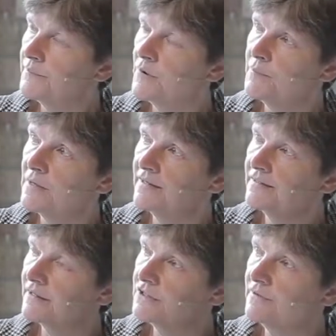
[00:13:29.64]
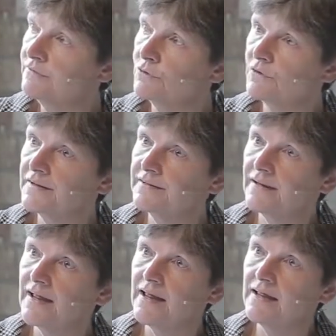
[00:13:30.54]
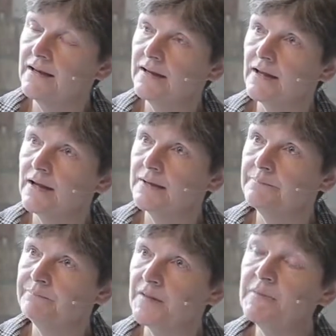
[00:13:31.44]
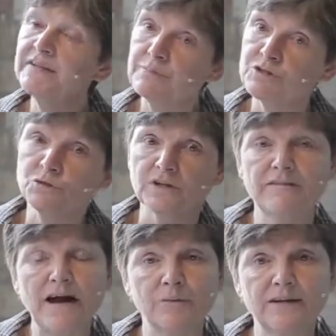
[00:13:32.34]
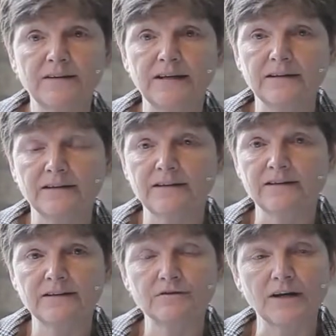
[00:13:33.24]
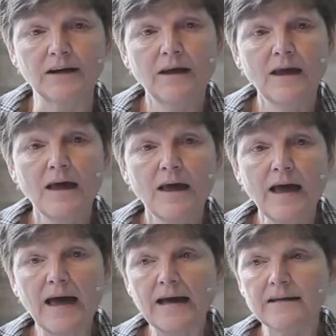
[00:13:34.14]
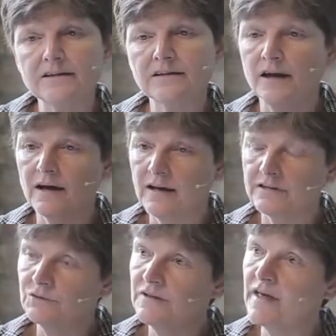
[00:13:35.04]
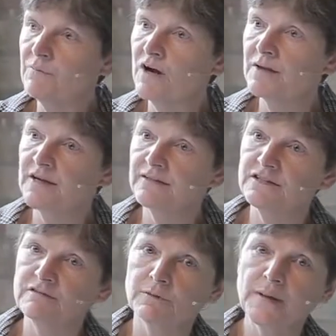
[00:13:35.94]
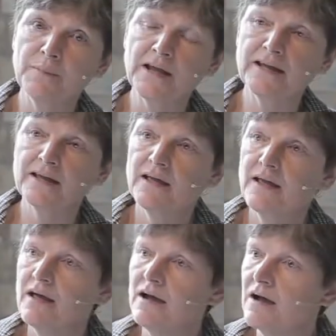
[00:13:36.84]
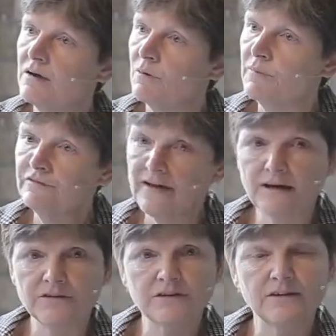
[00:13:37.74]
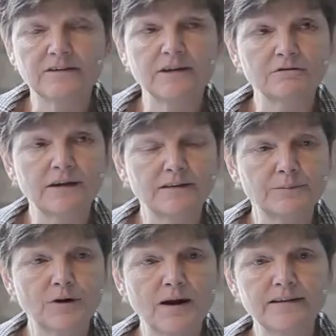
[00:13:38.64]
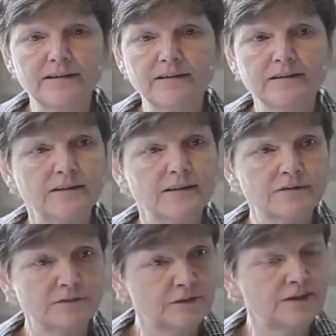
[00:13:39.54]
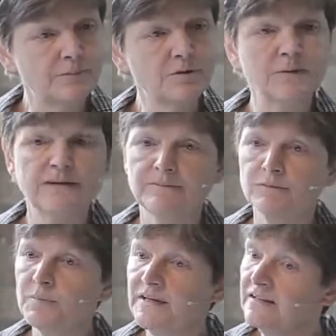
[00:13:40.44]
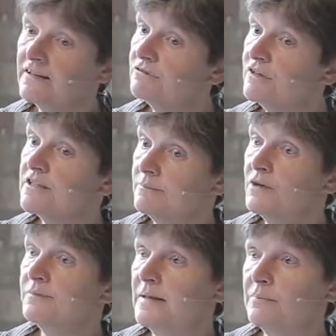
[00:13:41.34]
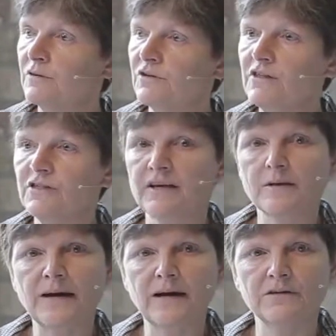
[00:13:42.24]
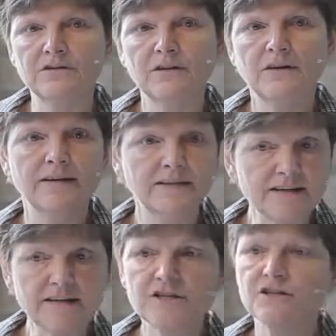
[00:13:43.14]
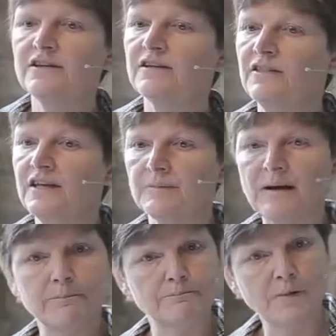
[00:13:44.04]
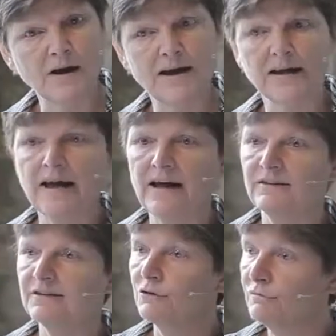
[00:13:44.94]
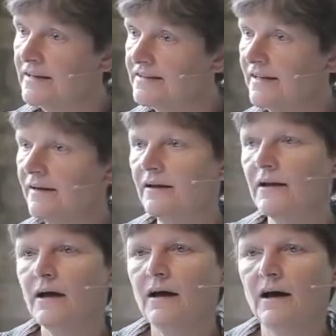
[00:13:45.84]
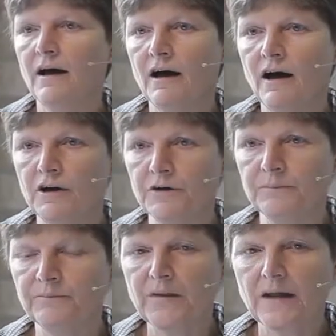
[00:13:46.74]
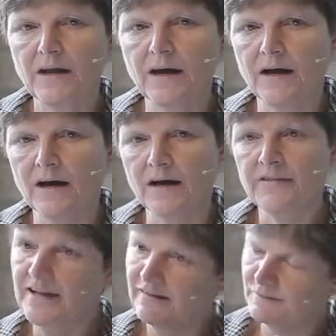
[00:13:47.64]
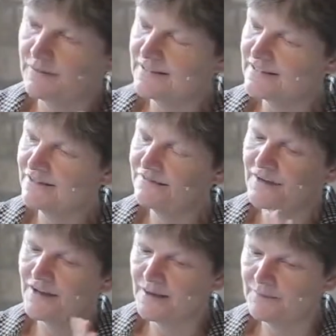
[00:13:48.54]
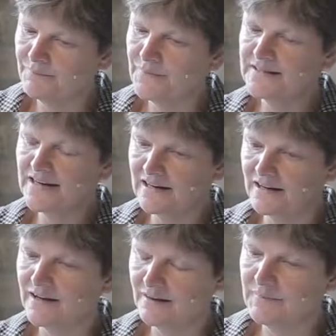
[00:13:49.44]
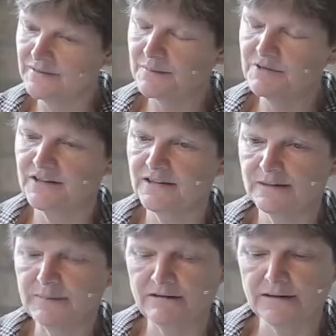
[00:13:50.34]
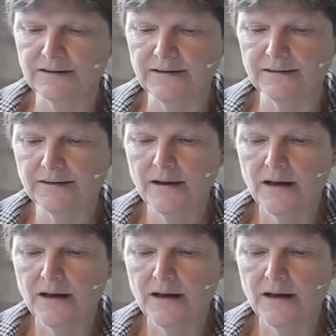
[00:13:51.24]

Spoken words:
Populace are doing for us a perception audit of how we're seen as an industry. And in their work amongst the general public, what we found, and it's no great surprise, is that if you say property industry, to most people, they think about estate agents, they think about buying a house or renting a home. That gives them a set of particular perceptions and experiences.